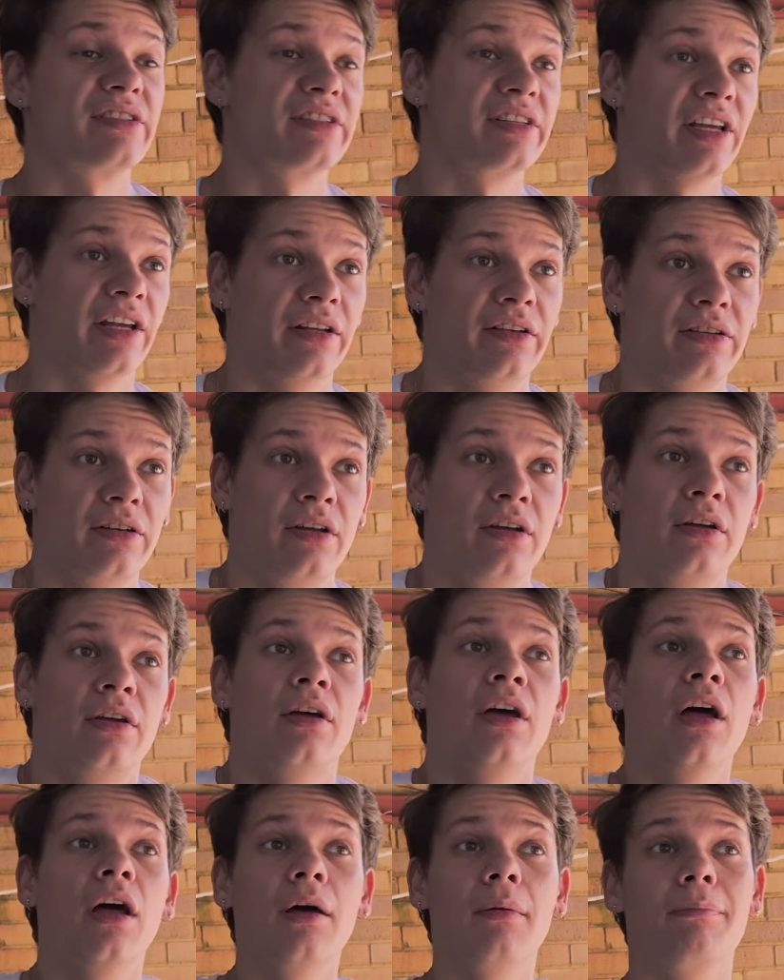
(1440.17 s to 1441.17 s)
set,
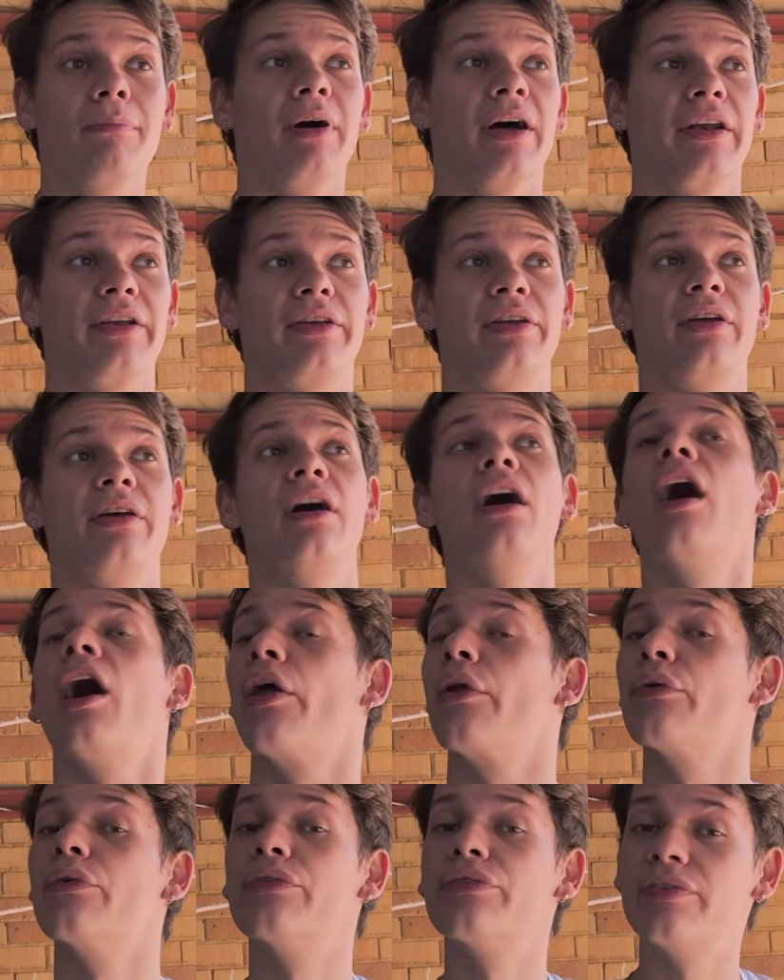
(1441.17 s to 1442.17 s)
but I
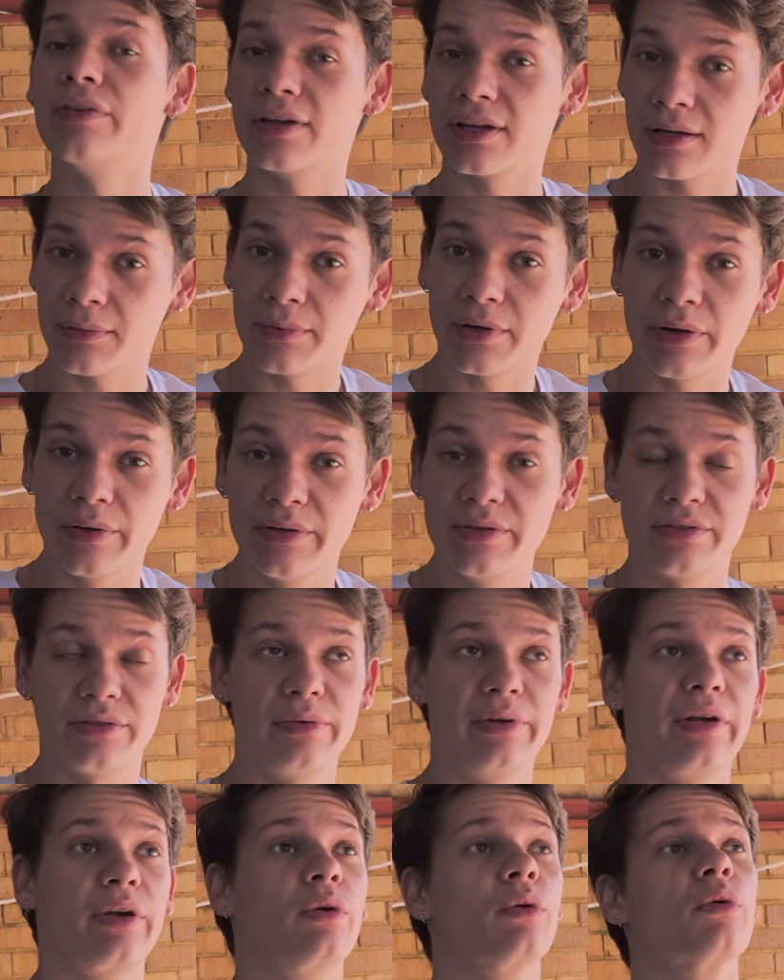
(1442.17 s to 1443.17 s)
don't think I'm going to
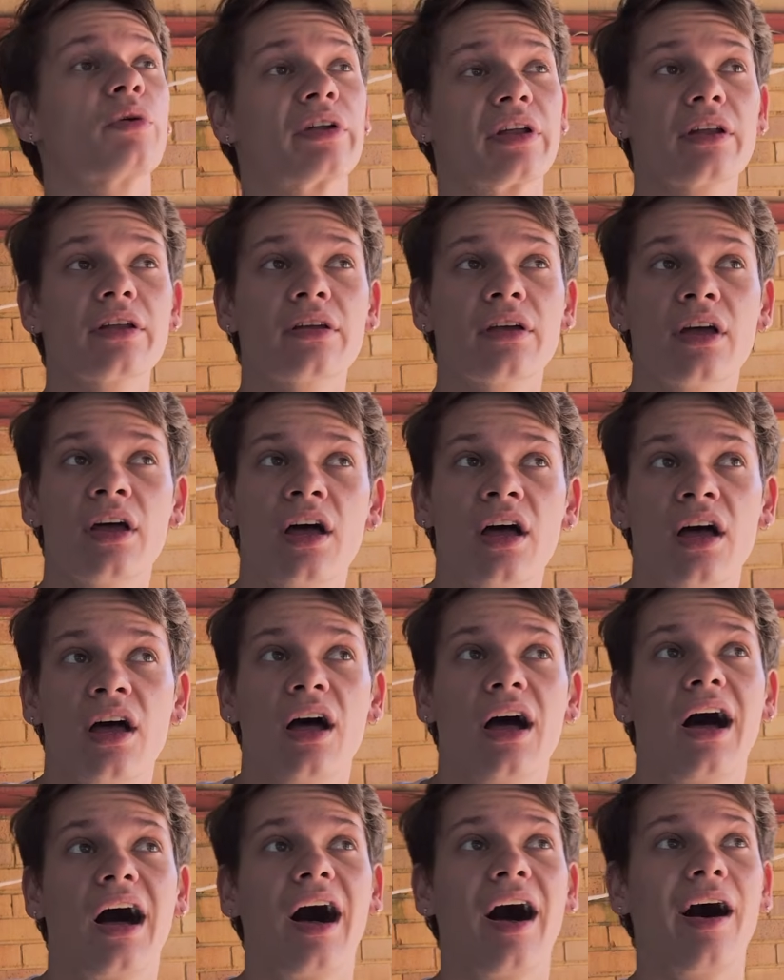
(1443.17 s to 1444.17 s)
record it.
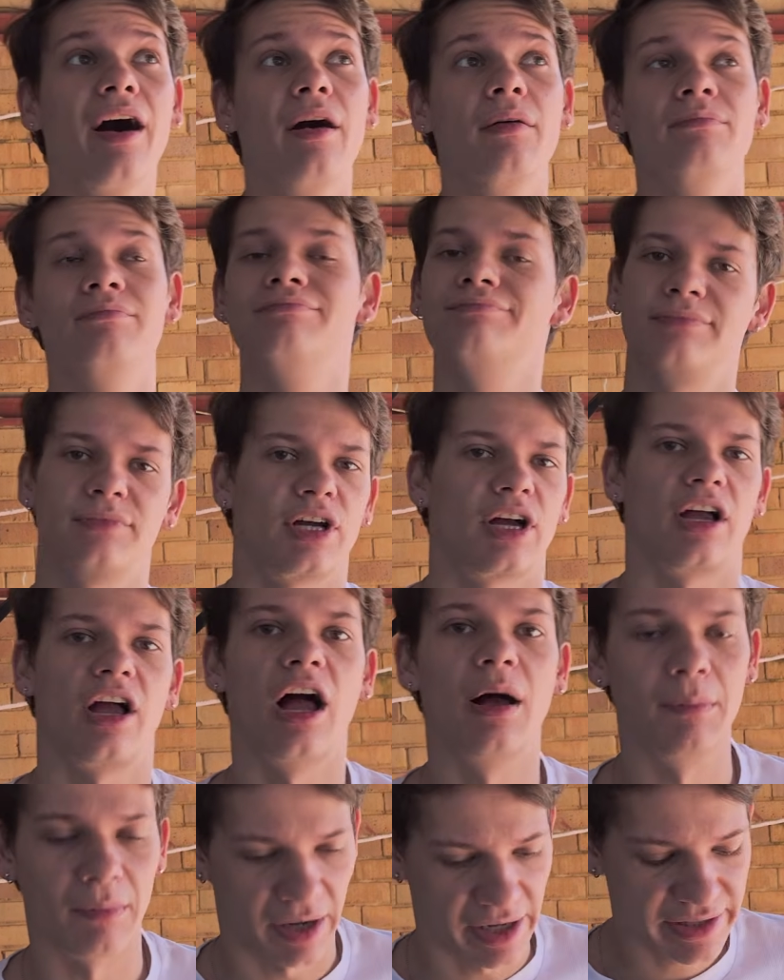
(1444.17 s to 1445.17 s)
Well, I
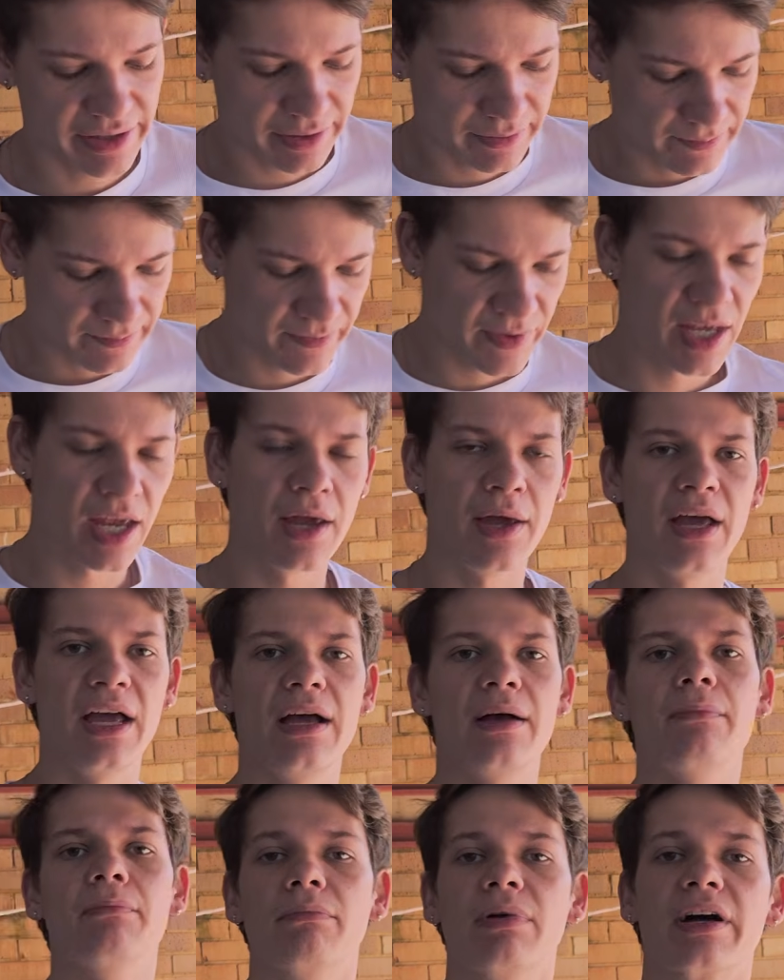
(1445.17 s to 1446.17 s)
might,
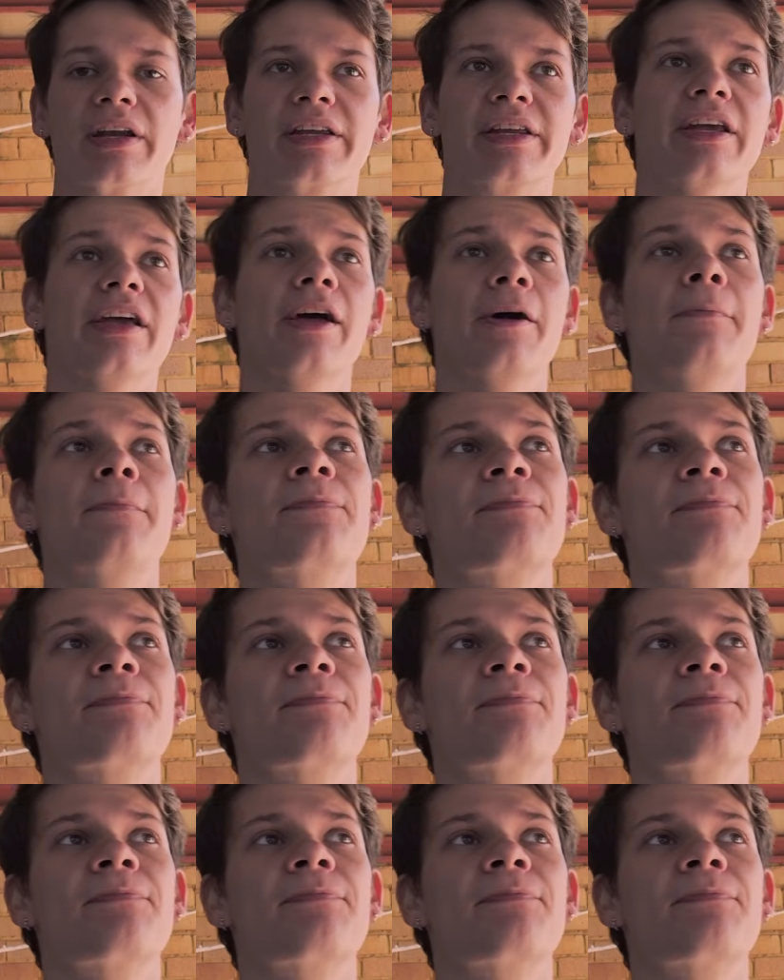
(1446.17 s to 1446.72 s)
but yeah,